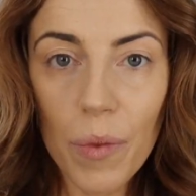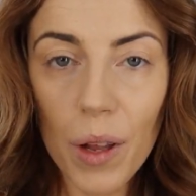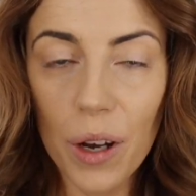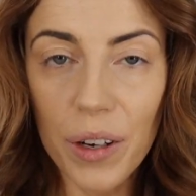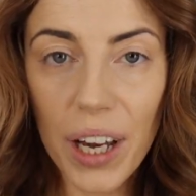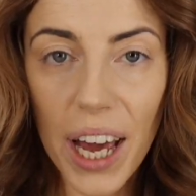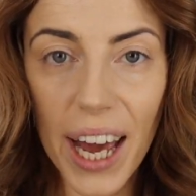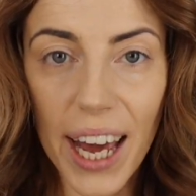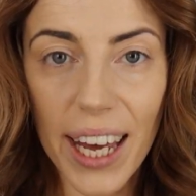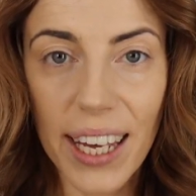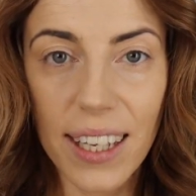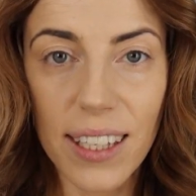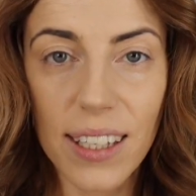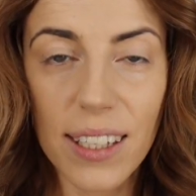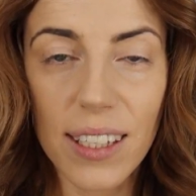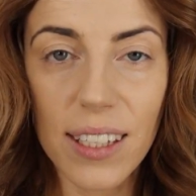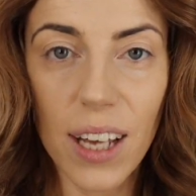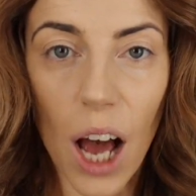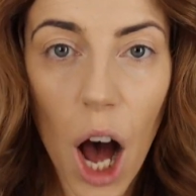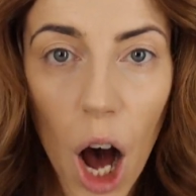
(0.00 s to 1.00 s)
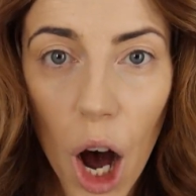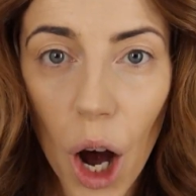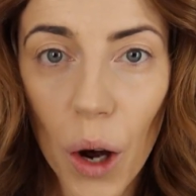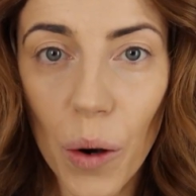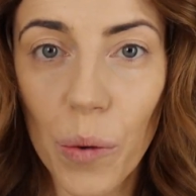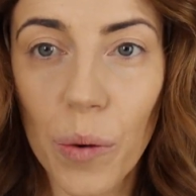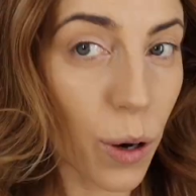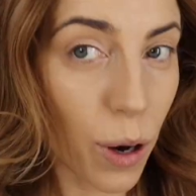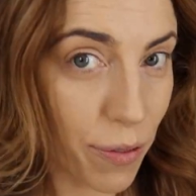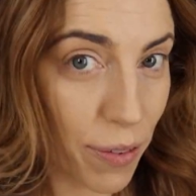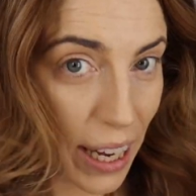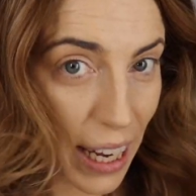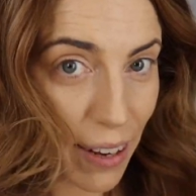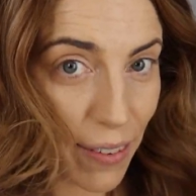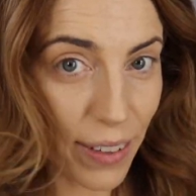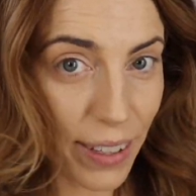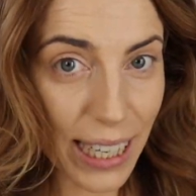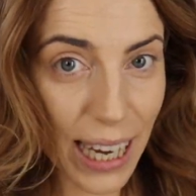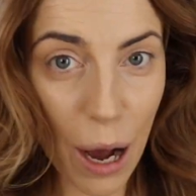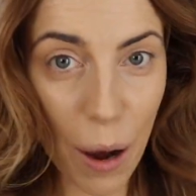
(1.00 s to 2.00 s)
Okay, so I've
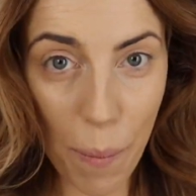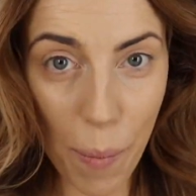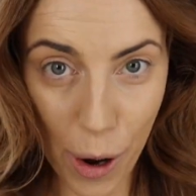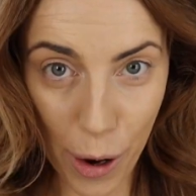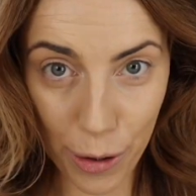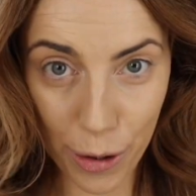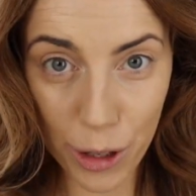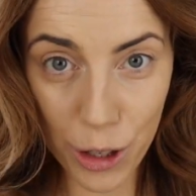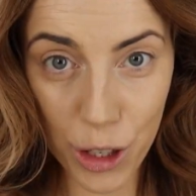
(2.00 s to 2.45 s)
evened out both